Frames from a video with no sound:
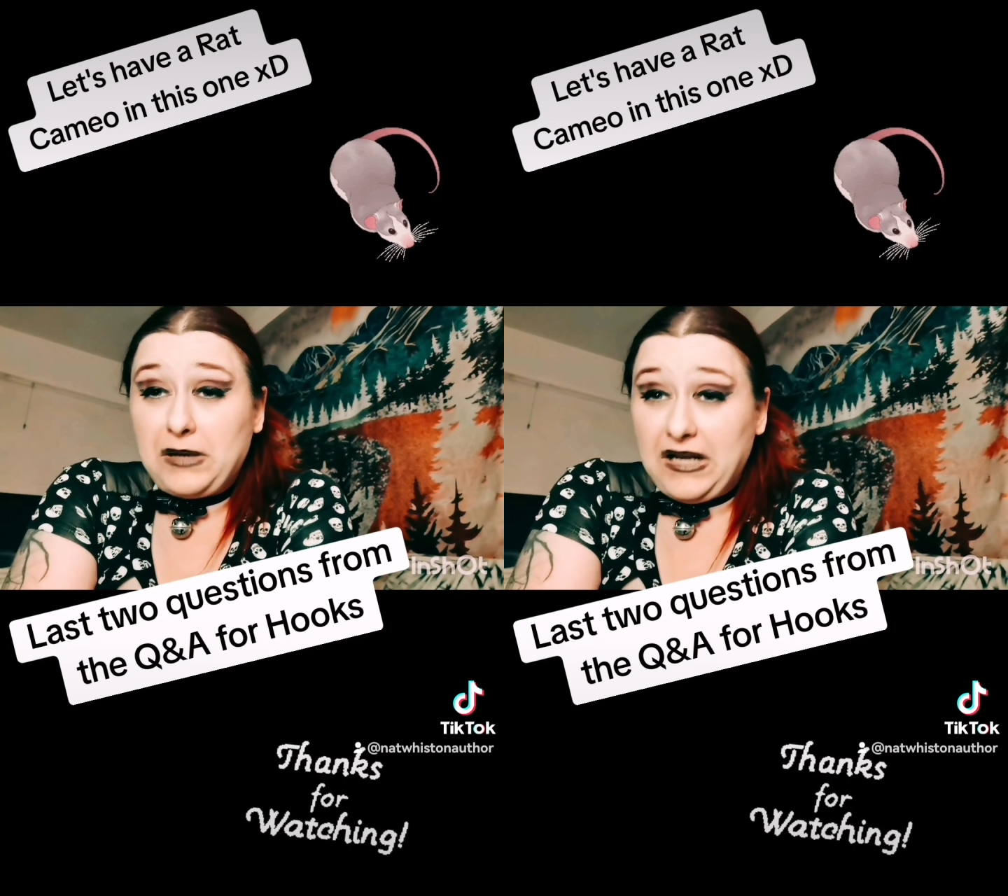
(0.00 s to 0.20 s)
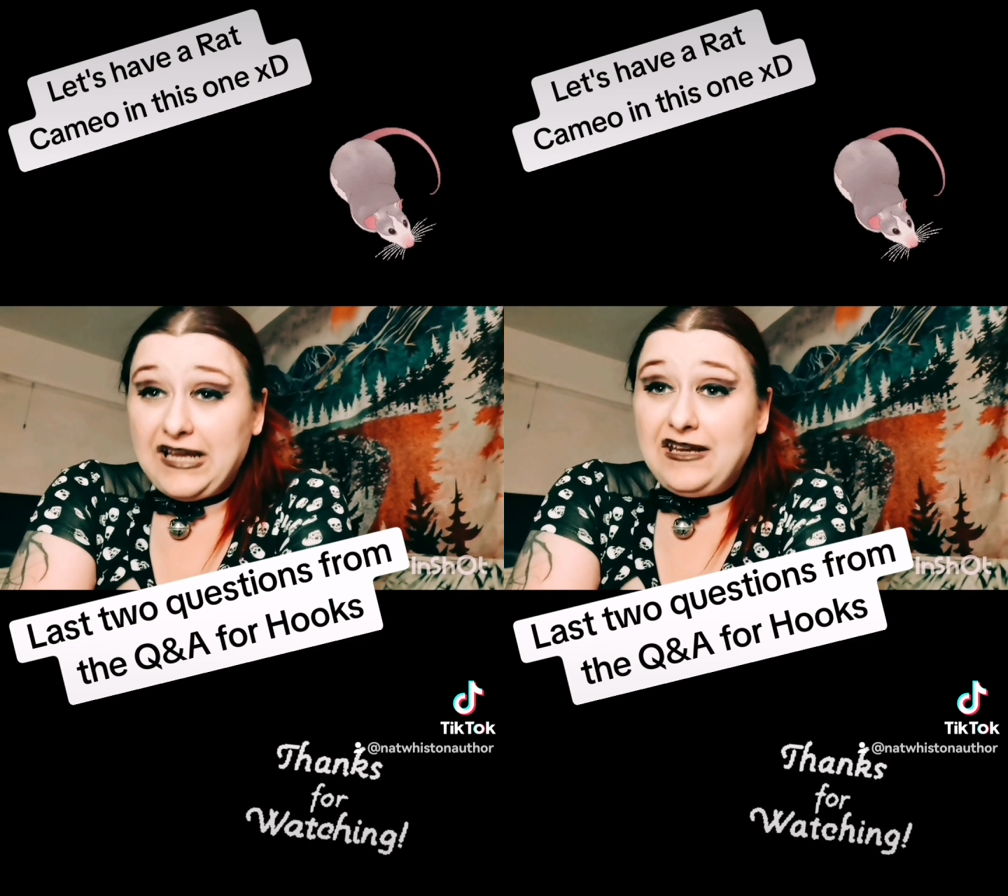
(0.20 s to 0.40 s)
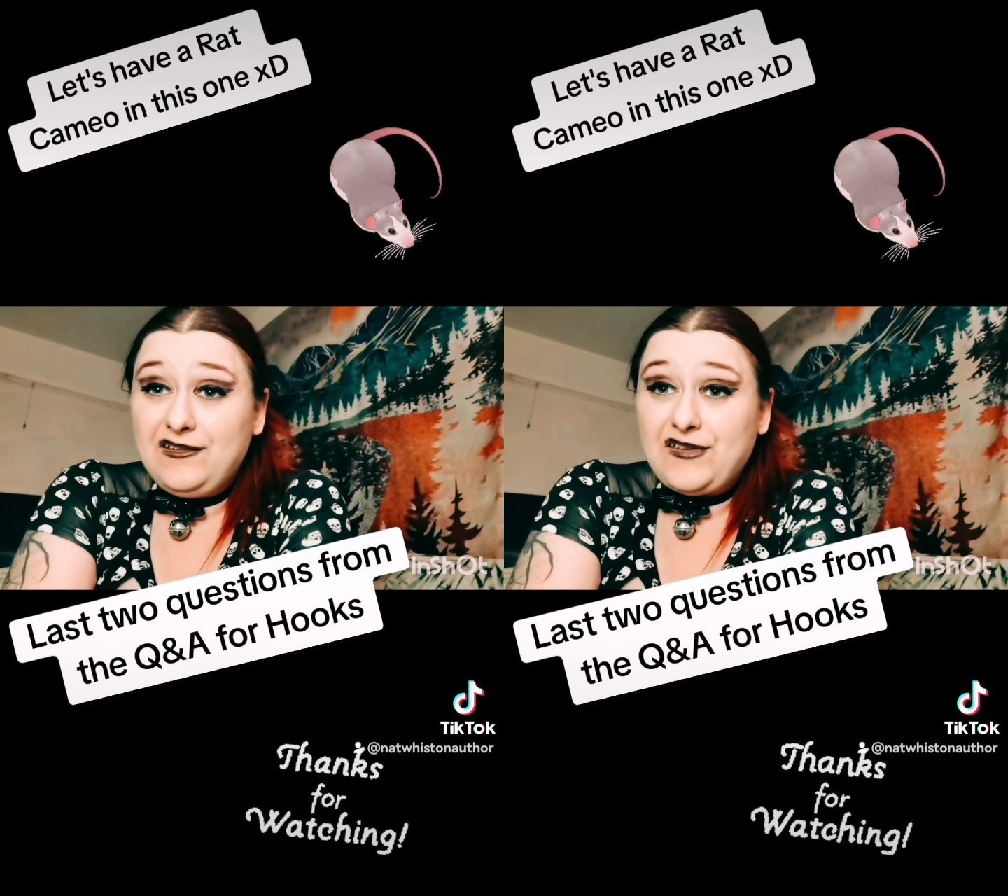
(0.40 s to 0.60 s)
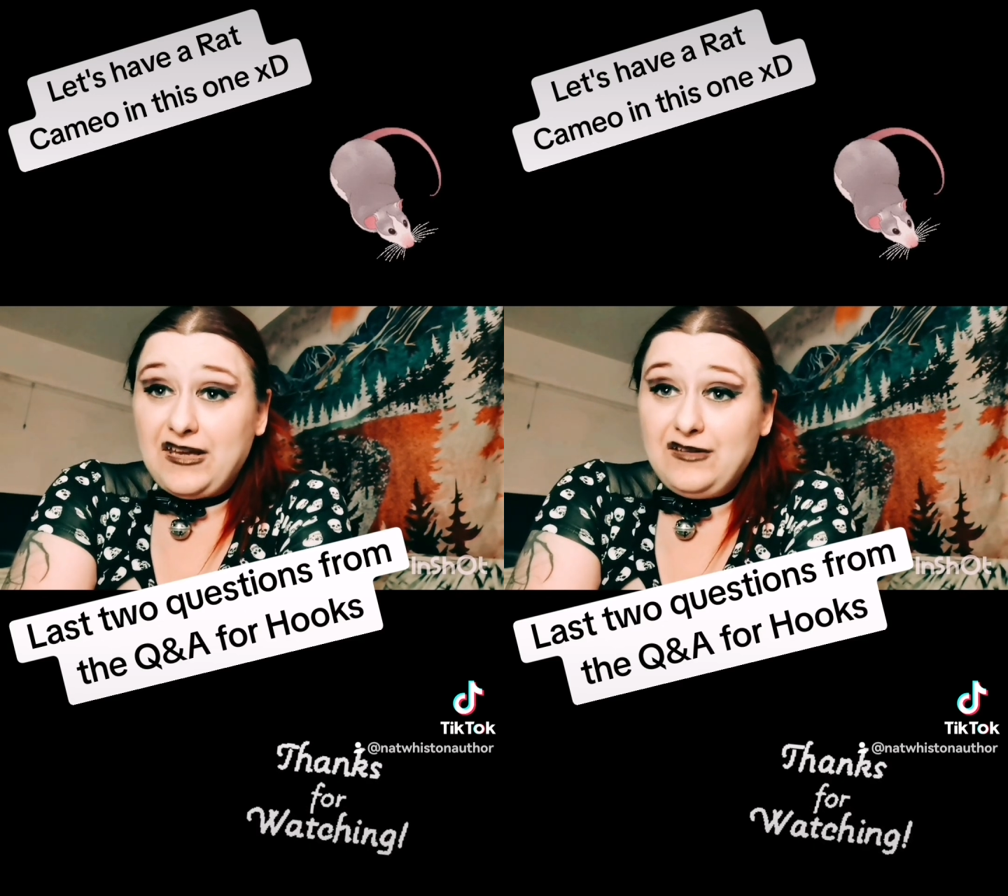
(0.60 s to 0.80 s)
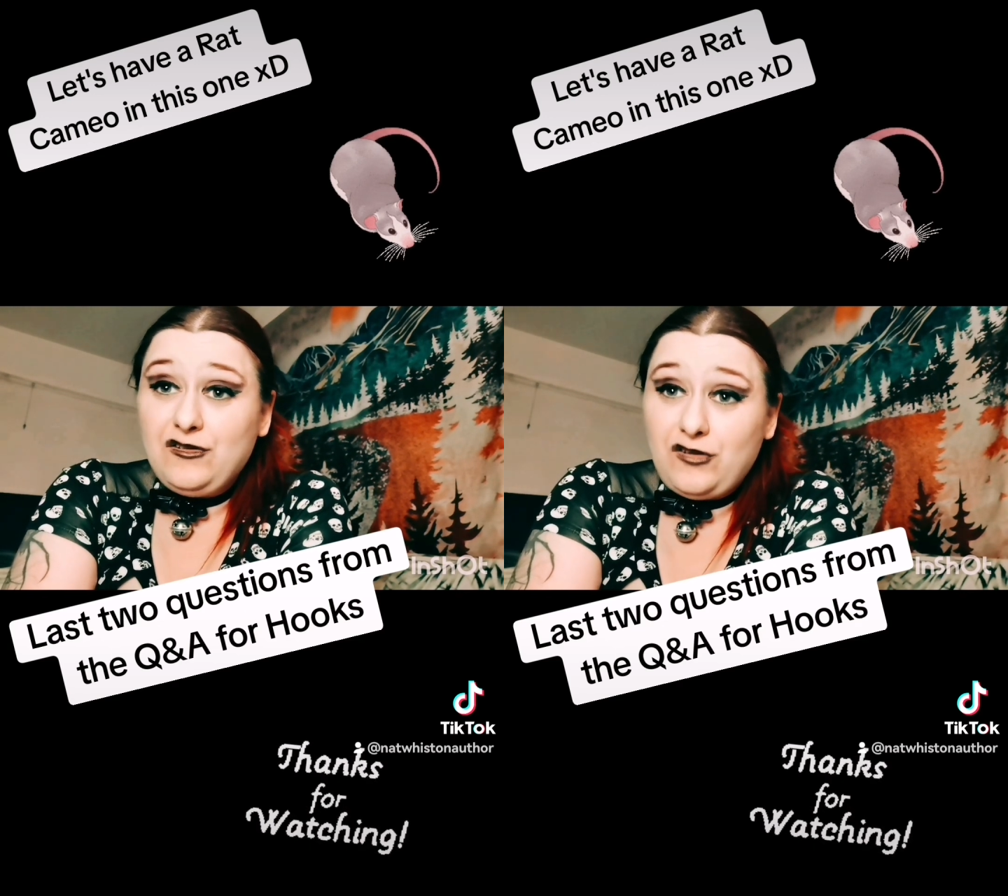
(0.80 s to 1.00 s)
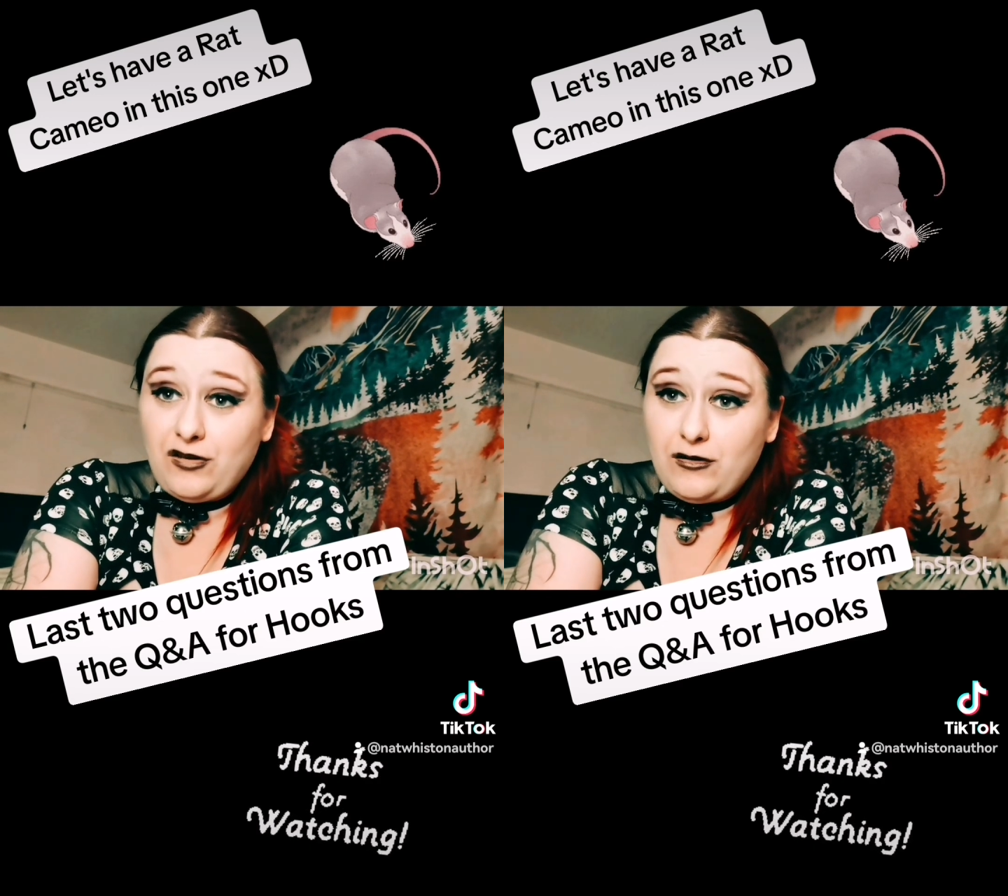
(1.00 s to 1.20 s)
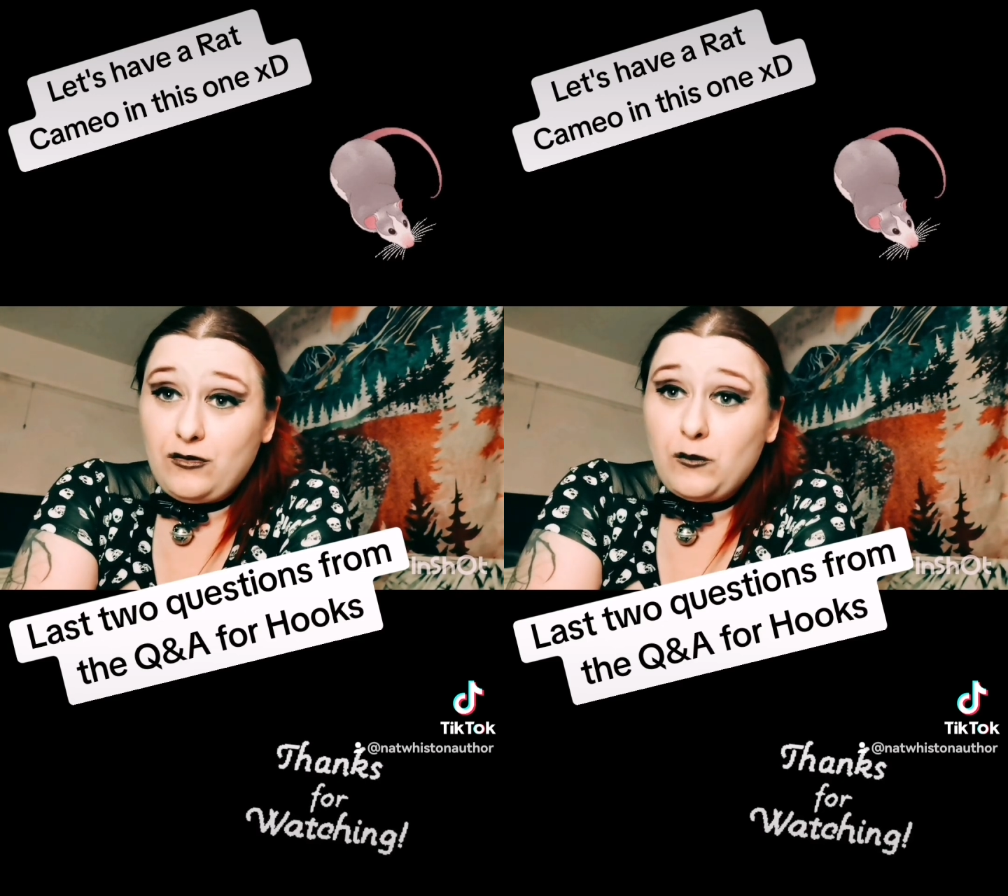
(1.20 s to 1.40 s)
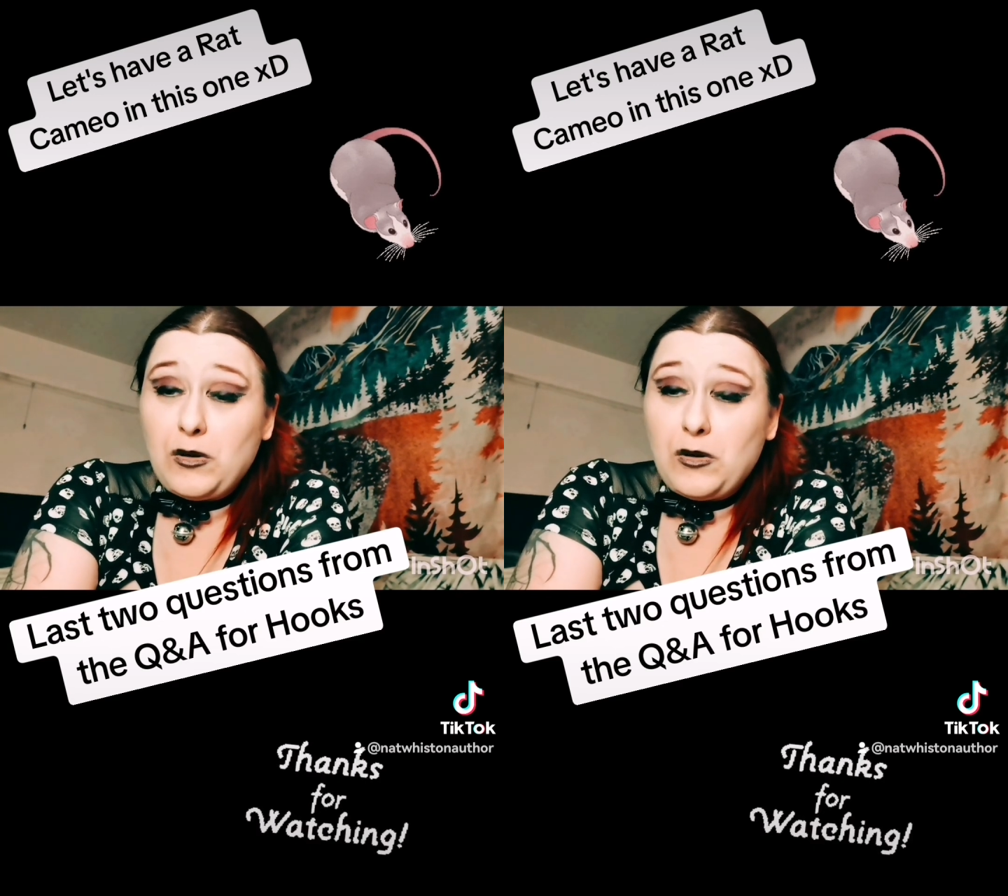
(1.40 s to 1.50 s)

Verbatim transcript: plays into the